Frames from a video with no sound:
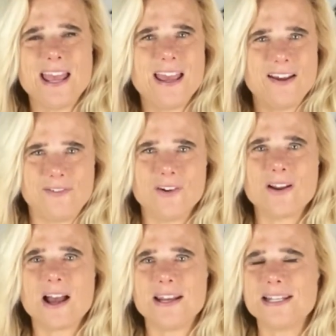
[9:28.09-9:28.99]
ever
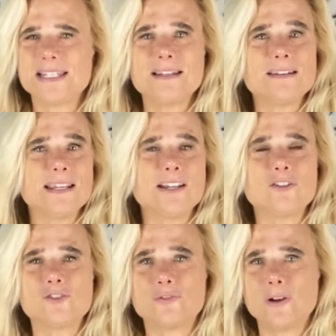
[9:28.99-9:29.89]
got into
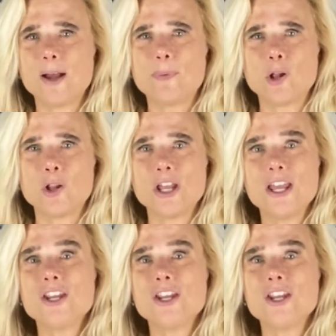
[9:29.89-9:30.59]
legal trouble,